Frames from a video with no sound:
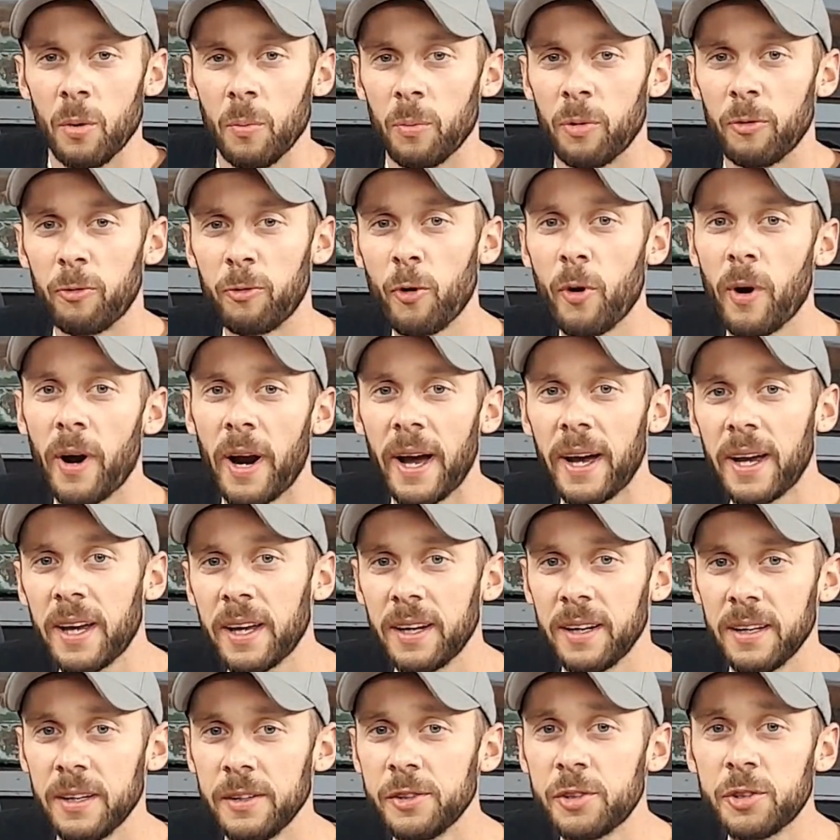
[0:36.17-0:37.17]
Before I
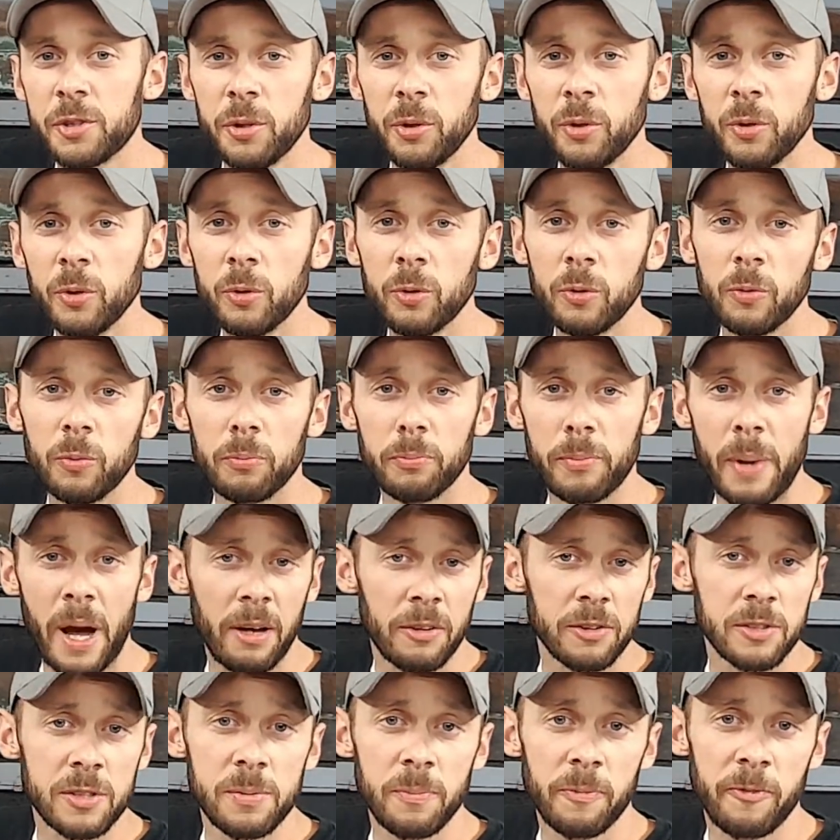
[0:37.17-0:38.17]
get into
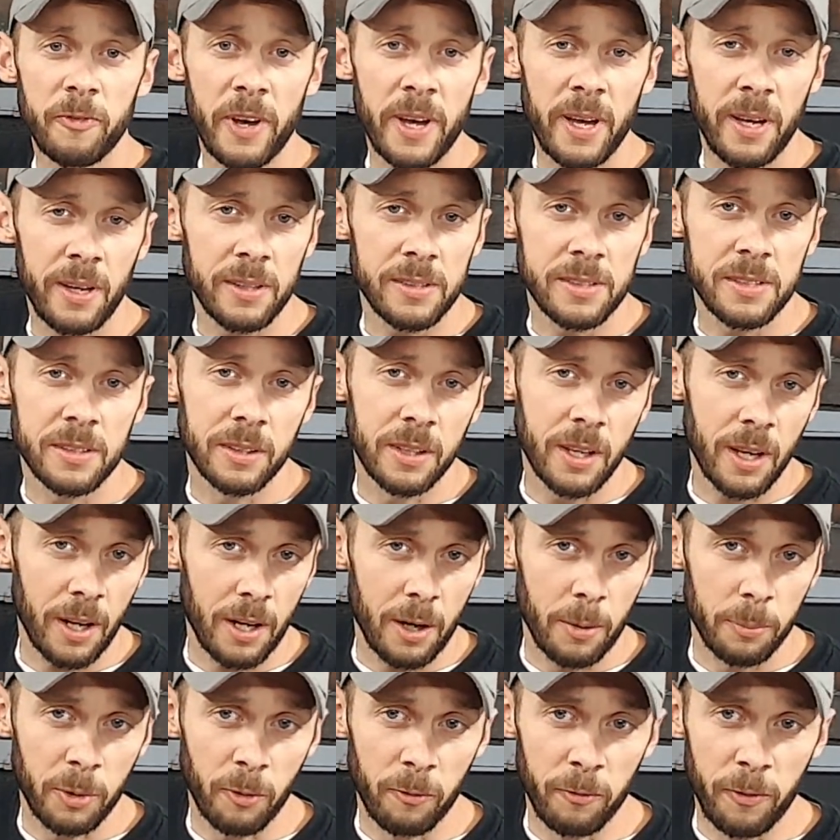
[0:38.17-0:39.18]
mounting some fans and
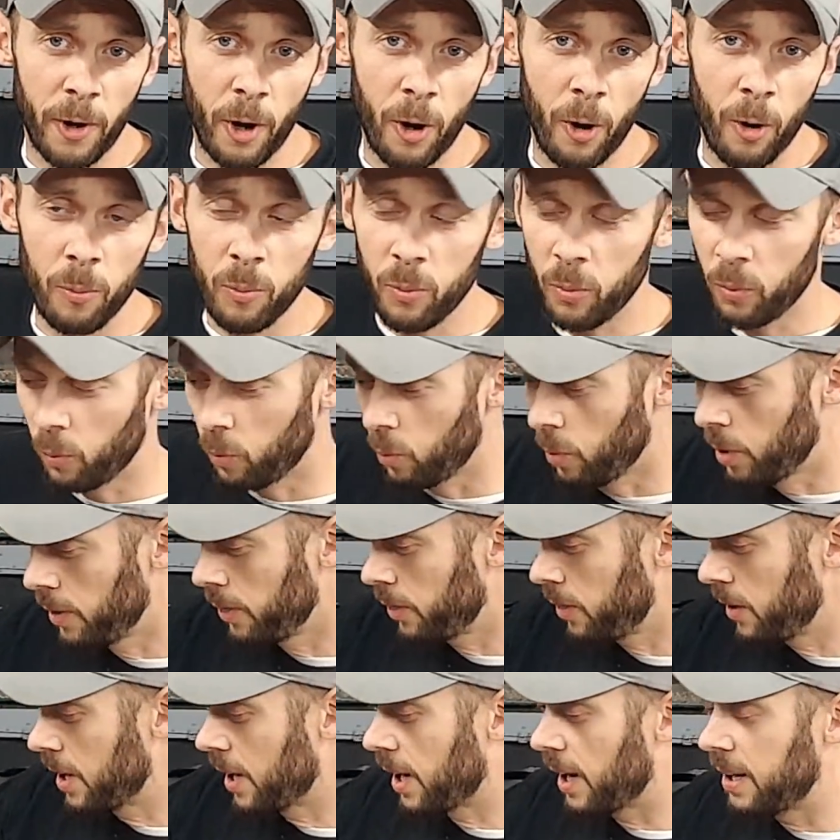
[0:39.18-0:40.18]
cutting up the foam, one
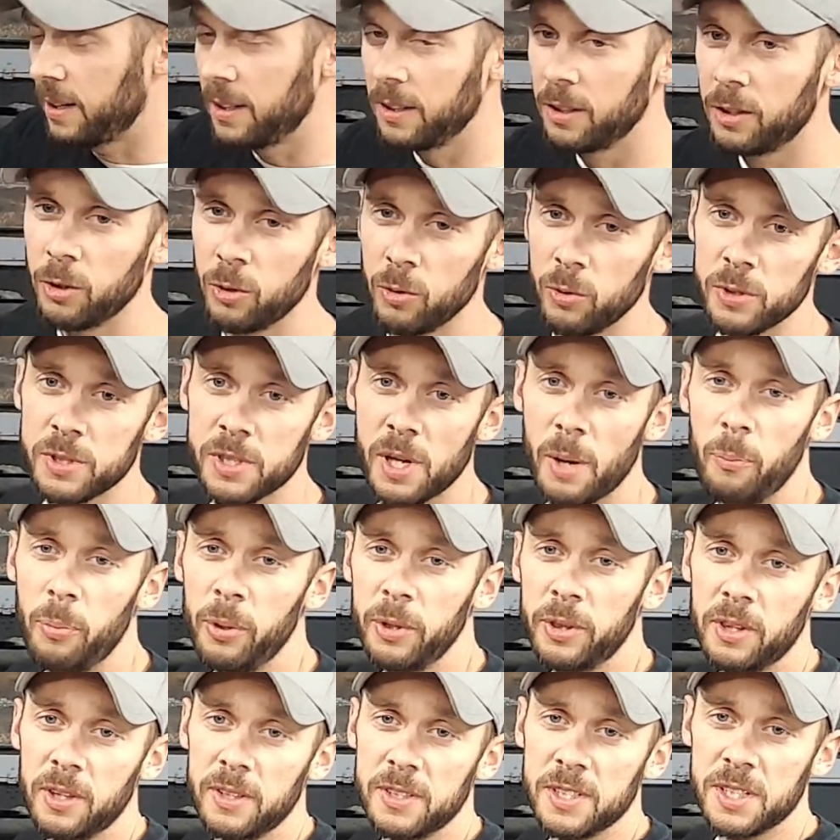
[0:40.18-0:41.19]
thing I did do is I
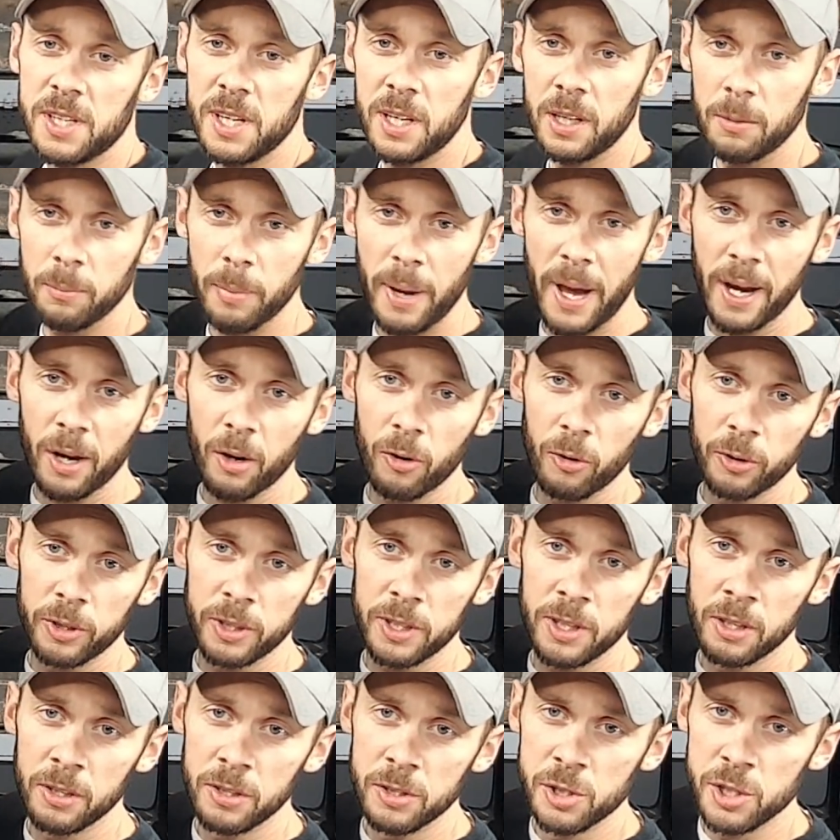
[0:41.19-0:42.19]
put the skin back on
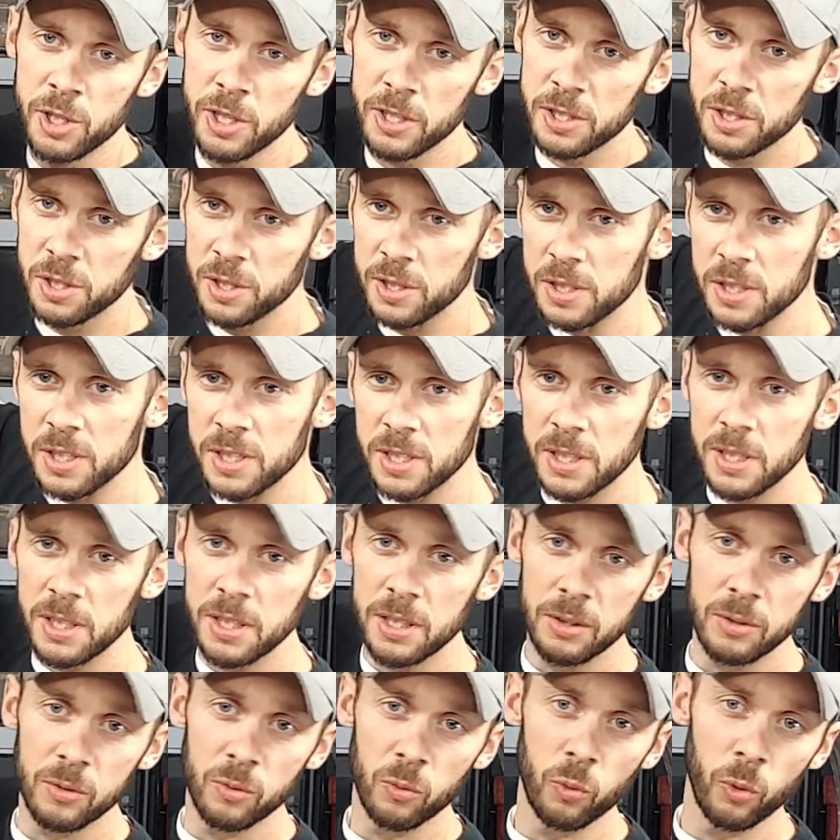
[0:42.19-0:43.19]
here just to
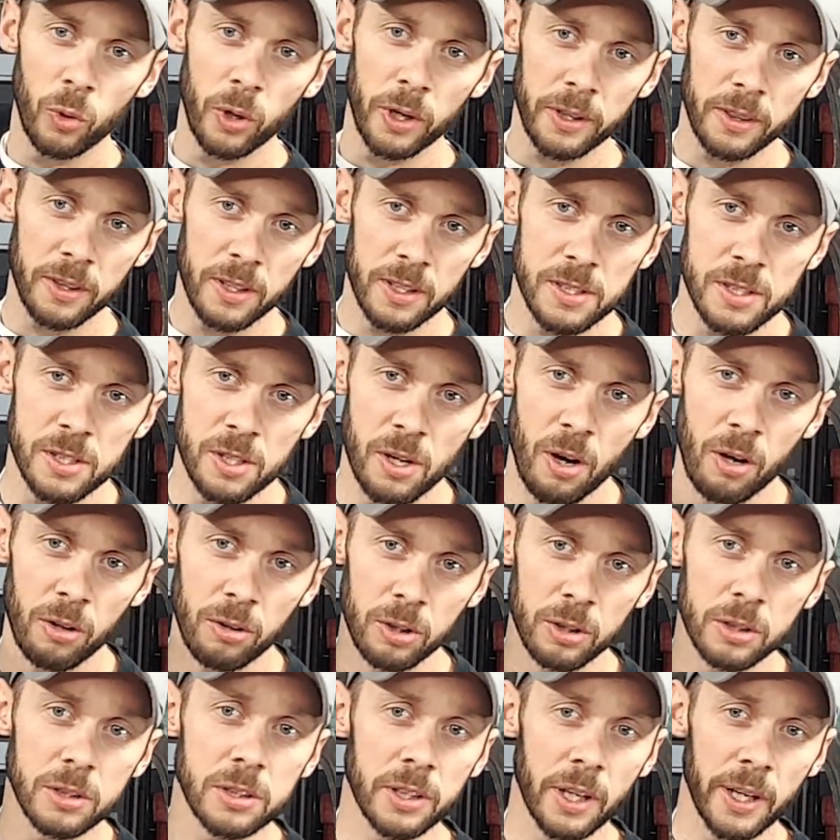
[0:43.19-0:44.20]
see what this all
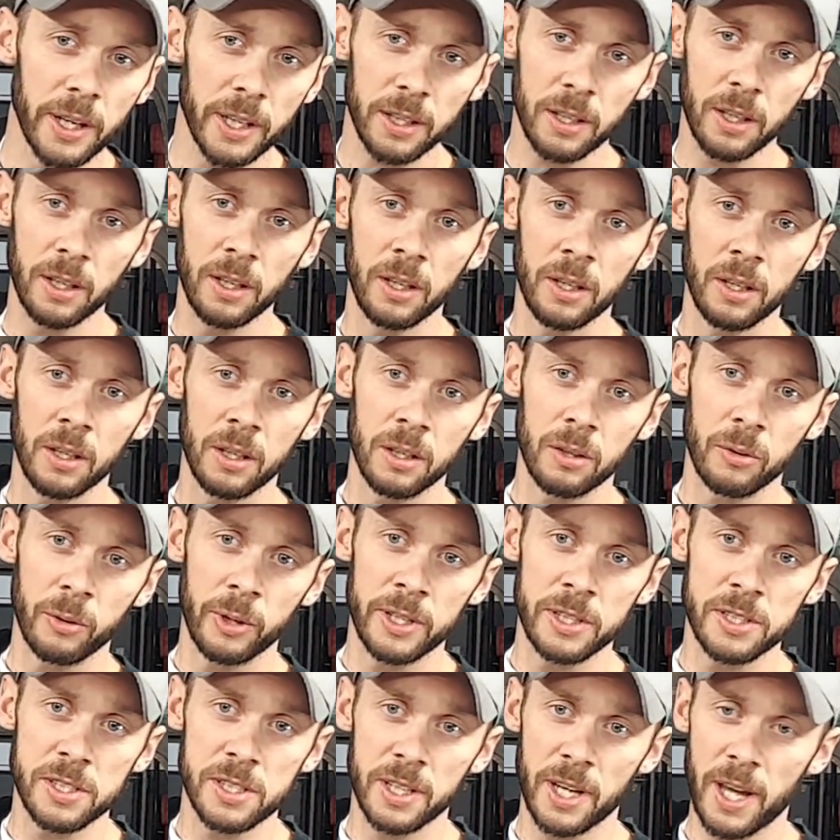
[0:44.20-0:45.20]
looks like
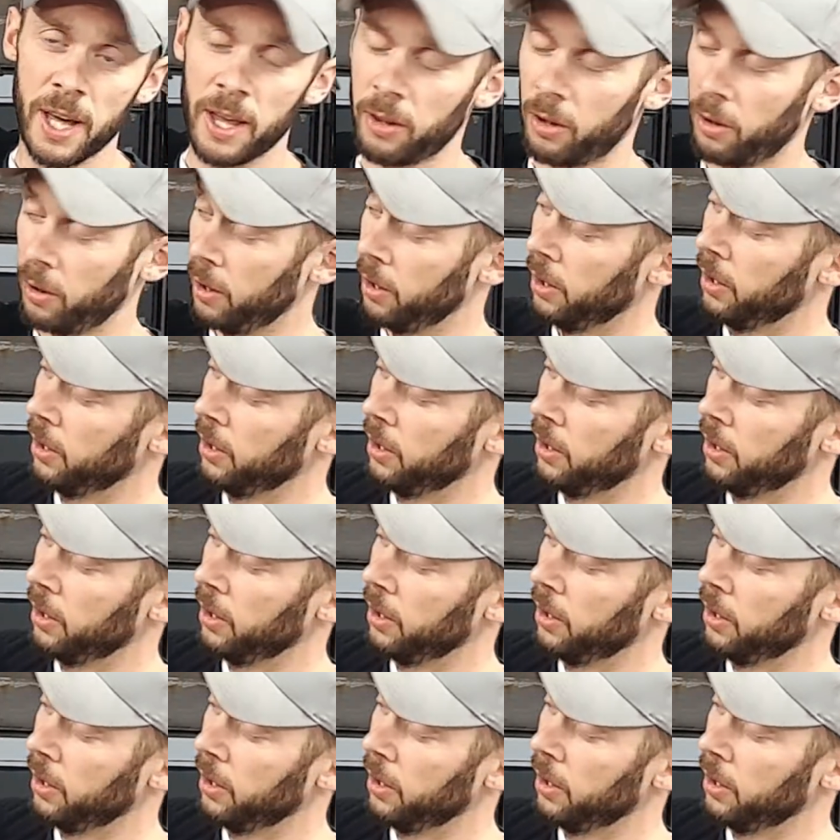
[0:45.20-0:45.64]
when it's together.